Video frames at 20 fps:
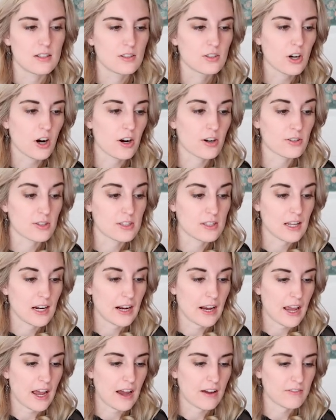cards that I
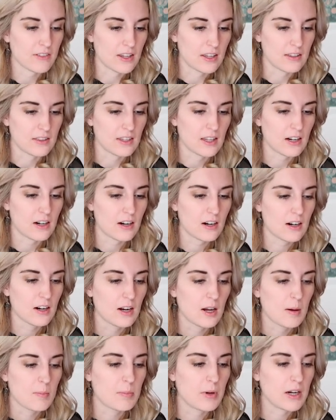have in there,
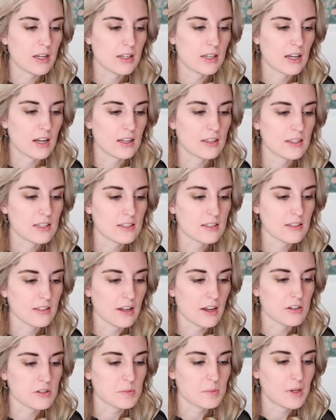but again, this
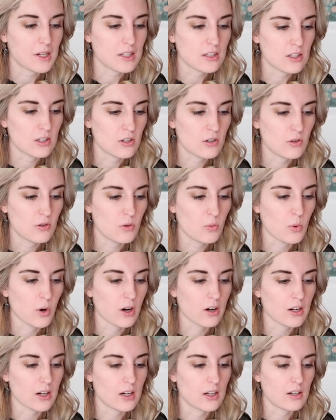allows me to
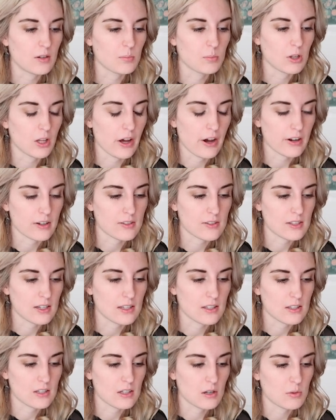work in blocks,
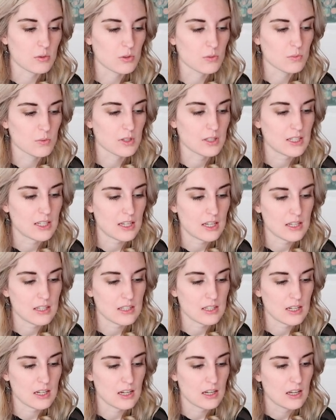and so it's really
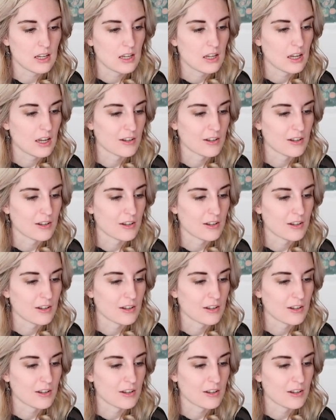easy.